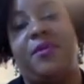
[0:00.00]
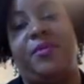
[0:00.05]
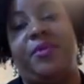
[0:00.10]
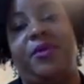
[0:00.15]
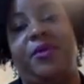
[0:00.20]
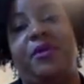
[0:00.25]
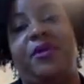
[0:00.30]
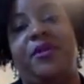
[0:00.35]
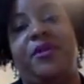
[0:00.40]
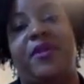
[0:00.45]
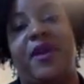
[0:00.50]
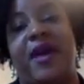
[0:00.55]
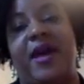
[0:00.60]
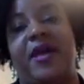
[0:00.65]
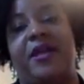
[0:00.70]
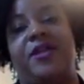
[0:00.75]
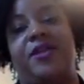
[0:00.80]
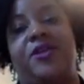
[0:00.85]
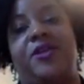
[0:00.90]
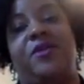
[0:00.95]
number
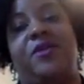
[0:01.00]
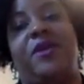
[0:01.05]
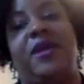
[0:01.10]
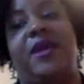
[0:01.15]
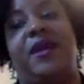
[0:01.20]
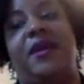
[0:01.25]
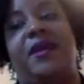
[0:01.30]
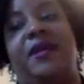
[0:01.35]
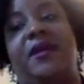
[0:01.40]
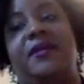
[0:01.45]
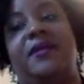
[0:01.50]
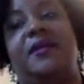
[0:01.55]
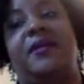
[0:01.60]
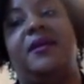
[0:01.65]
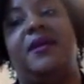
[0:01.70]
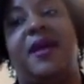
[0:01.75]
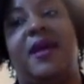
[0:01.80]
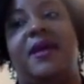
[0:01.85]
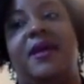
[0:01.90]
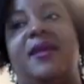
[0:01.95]
that you
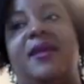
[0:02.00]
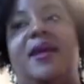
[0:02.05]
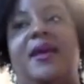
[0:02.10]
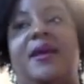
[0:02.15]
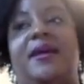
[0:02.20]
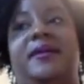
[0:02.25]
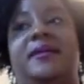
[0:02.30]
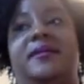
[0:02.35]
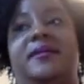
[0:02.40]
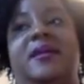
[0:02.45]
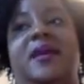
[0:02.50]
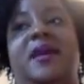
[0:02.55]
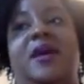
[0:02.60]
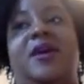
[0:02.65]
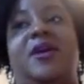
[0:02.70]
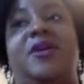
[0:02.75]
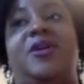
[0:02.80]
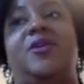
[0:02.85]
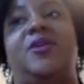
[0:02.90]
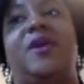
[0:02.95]
can get and
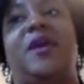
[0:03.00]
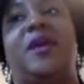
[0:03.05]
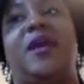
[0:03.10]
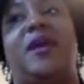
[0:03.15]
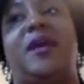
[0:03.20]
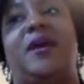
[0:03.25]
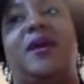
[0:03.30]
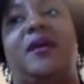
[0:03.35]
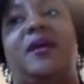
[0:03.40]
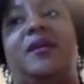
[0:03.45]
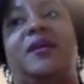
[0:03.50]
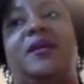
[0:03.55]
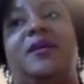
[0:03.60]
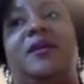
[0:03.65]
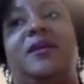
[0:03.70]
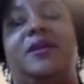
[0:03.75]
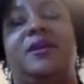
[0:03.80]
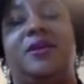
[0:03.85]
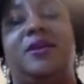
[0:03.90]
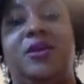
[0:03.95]
you can
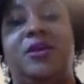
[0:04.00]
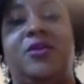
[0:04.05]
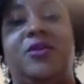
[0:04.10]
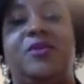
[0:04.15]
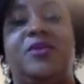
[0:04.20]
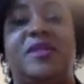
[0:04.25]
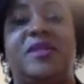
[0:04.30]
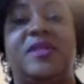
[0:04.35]
use and